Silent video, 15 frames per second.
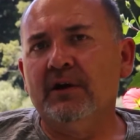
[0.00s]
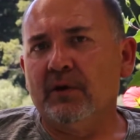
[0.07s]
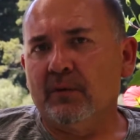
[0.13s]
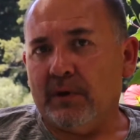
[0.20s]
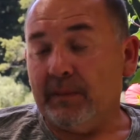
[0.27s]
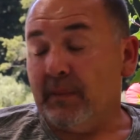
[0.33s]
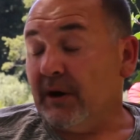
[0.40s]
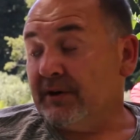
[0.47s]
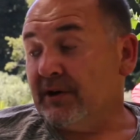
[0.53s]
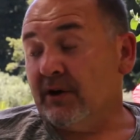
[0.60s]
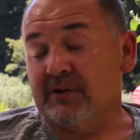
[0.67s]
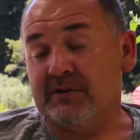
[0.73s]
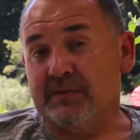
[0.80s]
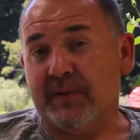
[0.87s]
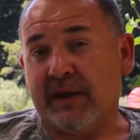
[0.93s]
when my
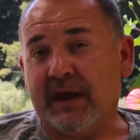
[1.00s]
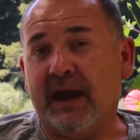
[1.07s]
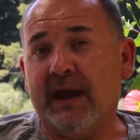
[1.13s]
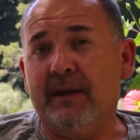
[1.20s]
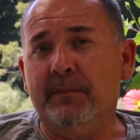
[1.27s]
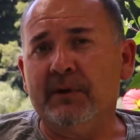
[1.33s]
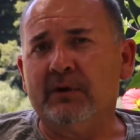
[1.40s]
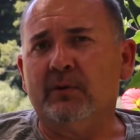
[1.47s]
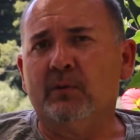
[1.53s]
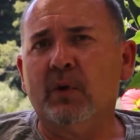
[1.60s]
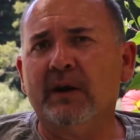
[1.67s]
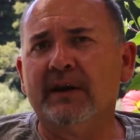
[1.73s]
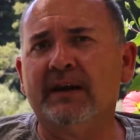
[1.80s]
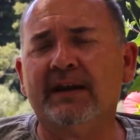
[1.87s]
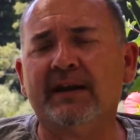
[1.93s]
dogs became ill.
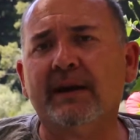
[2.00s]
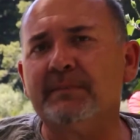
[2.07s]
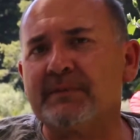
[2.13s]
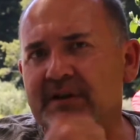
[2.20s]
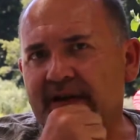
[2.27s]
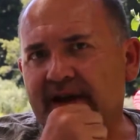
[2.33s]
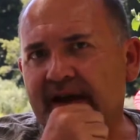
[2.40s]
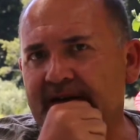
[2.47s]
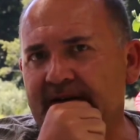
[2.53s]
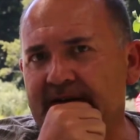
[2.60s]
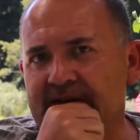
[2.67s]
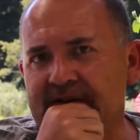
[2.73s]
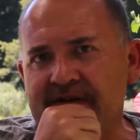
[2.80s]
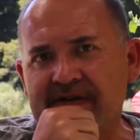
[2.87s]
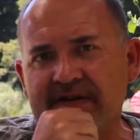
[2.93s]
What led up to that
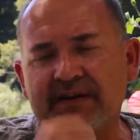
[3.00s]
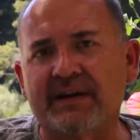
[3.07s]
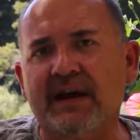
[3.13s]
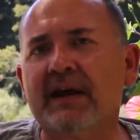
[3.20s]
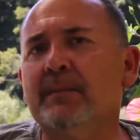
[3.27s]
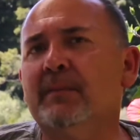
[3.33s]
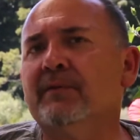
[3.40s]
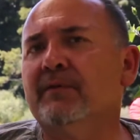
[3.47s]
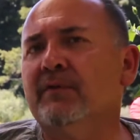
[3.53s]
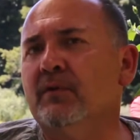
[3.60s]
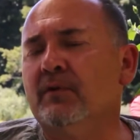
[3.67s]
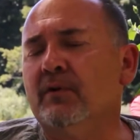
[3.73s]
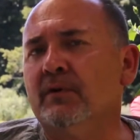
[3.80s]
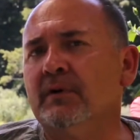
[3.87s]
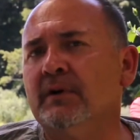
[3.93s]
is the day
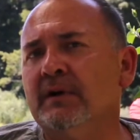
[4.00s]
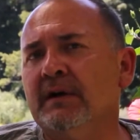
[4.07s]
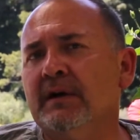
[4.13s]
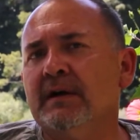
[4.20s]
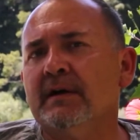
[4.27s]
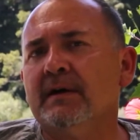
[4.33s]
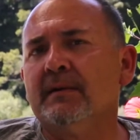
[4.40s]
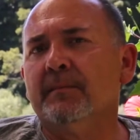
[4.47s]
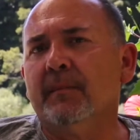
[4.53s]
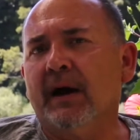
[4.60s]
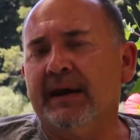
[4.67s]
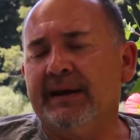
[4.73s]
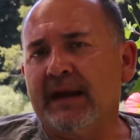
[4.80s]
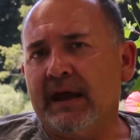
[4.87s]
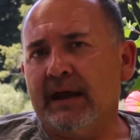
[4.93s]
before
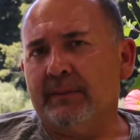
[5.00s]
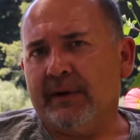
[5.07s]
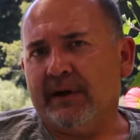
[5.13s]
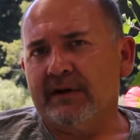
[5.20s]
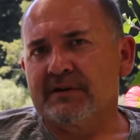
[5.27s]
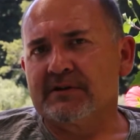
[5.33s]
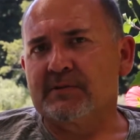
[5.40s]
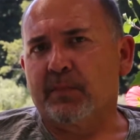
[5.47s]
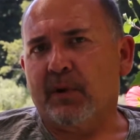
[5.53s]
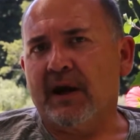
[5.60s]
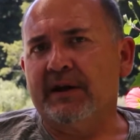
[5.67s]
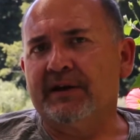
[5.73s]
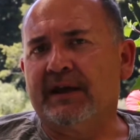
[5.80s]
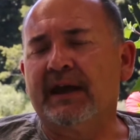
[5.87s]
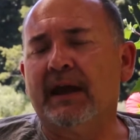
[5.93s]
my neighbour
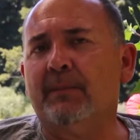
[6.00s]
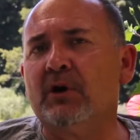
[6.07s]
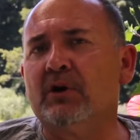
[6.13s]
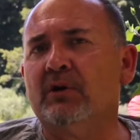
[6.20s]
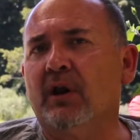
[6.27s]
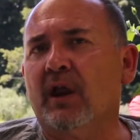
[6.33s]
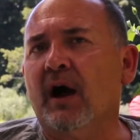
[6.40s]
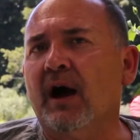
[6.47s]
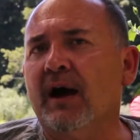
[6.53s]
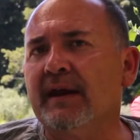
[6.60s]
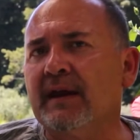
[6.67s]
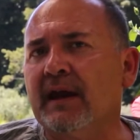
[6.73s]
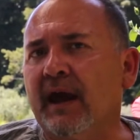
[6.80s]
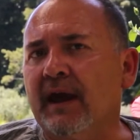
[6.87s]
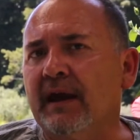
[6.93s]
sprayed a chemical high
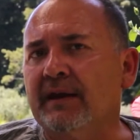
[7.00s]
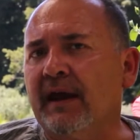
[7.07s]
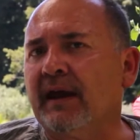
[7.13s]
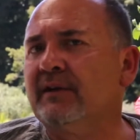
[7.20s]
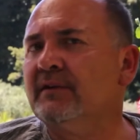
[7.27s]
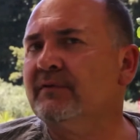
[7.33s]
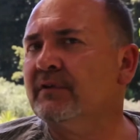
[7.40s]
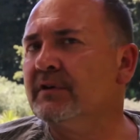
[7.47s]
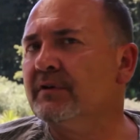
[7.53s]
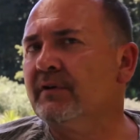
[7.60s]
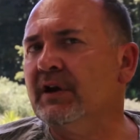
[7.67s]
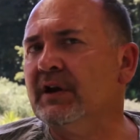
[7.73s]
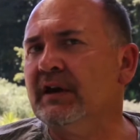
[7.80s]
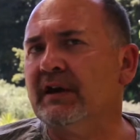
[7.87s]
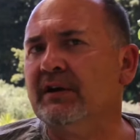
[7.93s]
cane, active
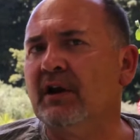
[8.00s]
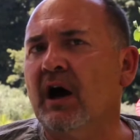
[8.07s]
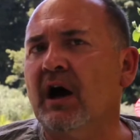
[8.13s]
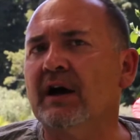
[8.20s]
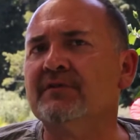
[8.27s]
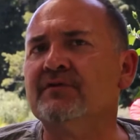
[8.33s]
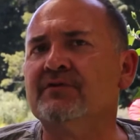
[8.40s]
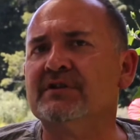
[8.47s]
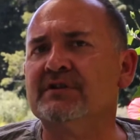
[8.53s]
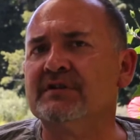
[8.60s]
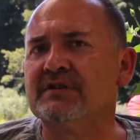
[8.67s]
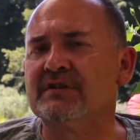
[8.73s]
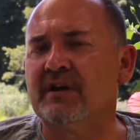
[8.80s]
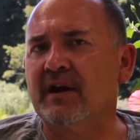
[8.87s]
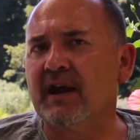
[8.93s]
ingredient hydrogen
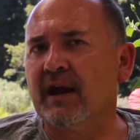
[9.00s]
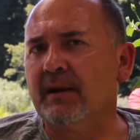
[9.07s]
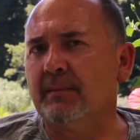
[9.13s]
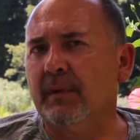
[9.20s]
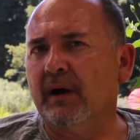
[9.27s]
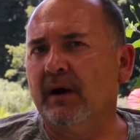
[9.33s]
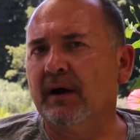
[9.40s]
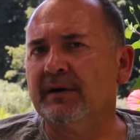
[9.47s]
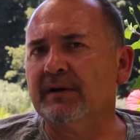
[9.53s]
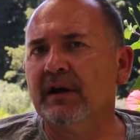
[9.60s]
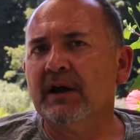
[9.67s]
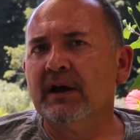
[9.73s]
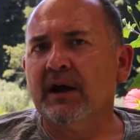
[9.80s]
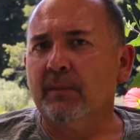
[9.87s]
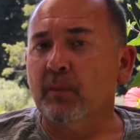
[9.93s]
cyanamide,
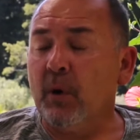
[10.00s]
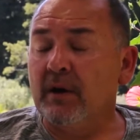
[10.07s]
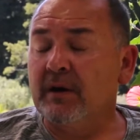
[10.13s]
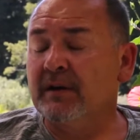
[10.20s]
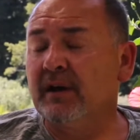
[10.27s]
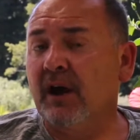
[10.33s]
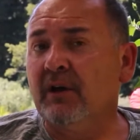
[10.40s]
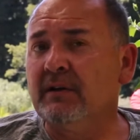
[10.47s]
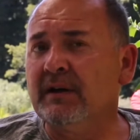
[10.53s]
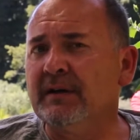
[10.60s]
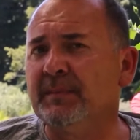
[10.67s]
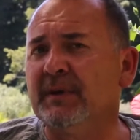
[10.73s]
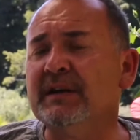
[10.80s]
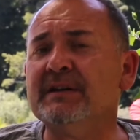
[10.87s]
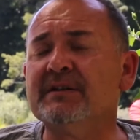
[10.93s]
in what can only
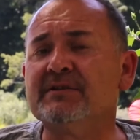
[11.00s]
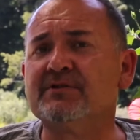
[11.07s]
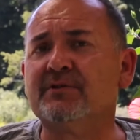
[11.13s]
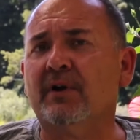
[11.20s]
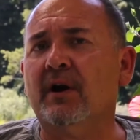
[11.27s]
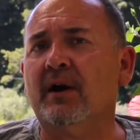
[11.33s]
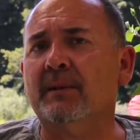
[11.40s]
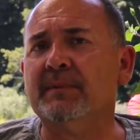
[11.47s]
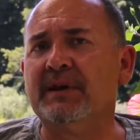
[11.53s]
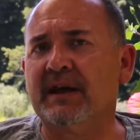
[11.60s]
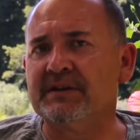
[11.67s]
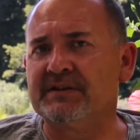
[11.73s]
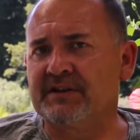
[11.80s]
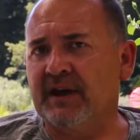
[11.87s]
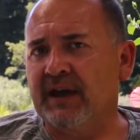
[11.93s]
be described
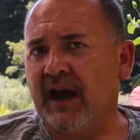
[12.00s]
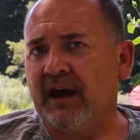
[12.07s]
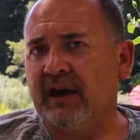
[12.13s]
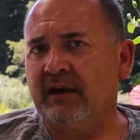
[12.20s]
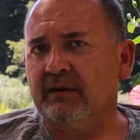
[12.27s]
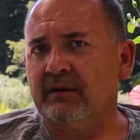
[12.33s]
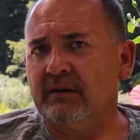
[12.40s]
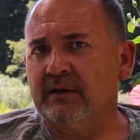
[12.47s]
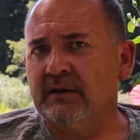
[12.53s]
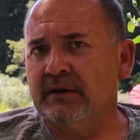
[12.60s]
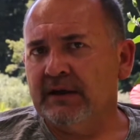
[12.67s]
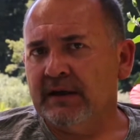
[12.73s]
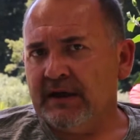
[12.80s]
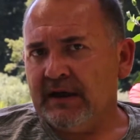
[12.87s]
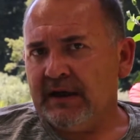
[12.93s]
as a gale.
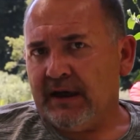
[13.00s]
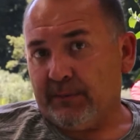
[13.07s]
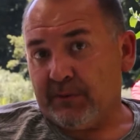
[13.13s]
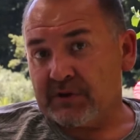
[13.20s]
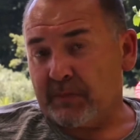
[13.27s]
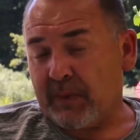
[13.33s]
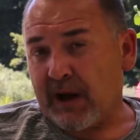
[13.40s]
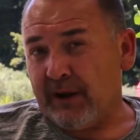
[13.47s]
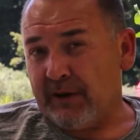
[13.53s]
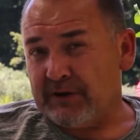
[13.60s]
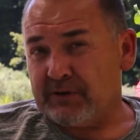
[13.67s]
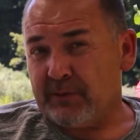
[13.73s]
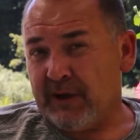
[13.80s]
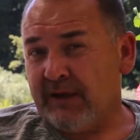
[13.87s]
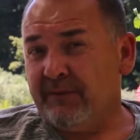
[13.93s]
It was blowing
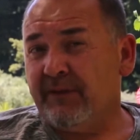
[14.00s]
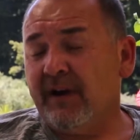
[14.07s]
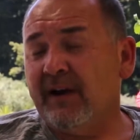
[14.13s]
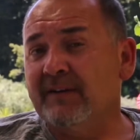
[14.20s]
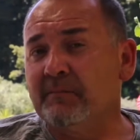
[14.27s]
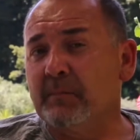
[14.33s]
25